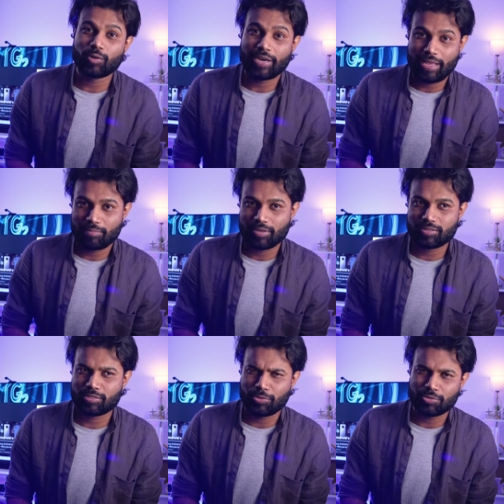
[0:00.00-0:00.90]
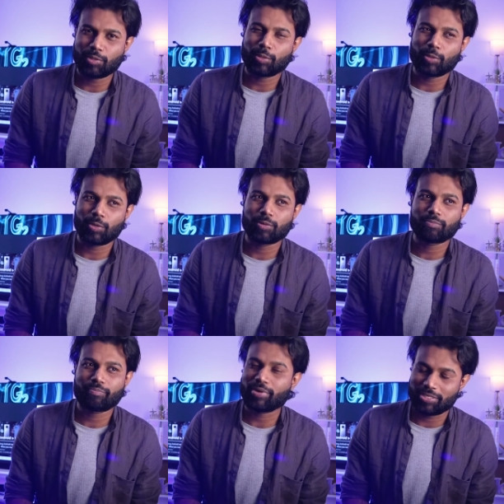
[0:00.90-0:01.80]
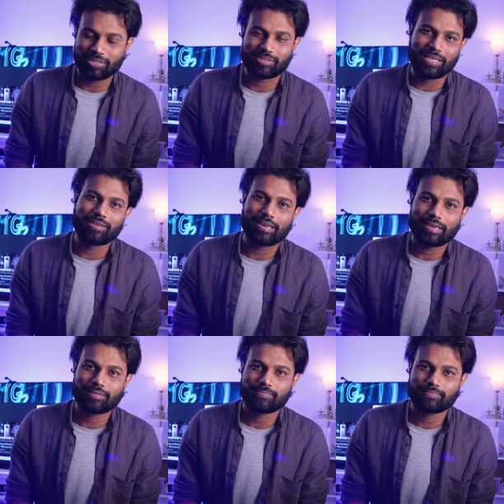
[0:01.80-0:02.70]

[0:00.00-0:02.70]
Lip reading: neighbors using your precious internet.